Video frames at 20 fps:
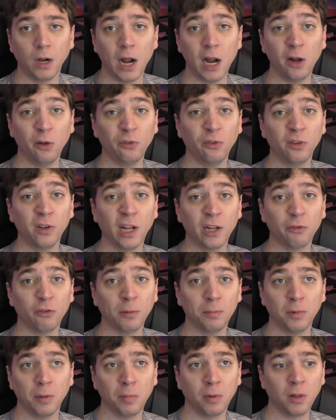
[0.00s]
I also got
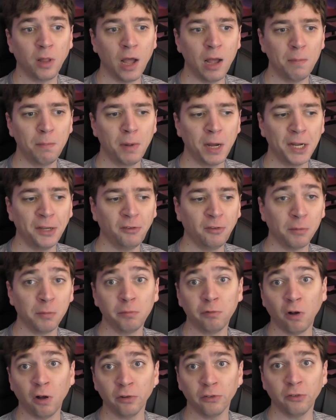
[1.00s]
tripped up a lot by some
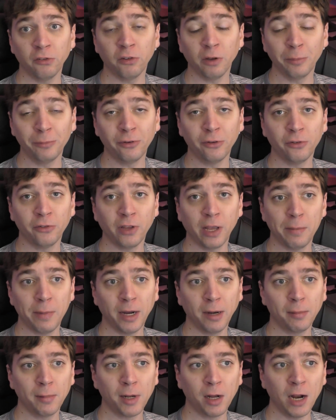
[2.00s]
false assumptions I
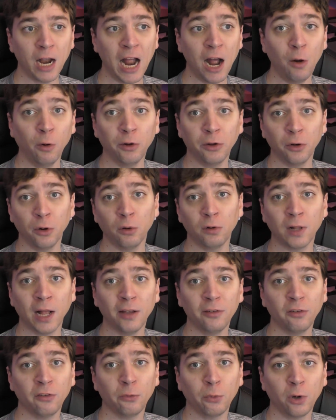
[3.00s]
made about how Godot
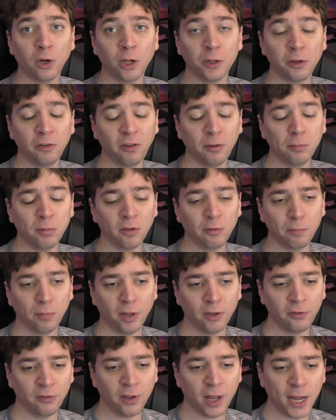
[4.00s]
classes work on the C++
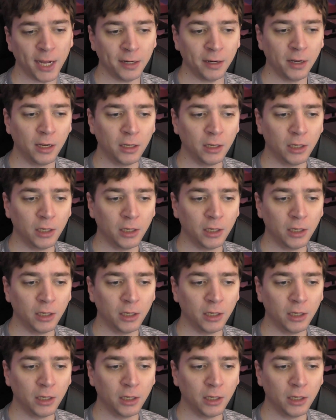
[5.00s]
side.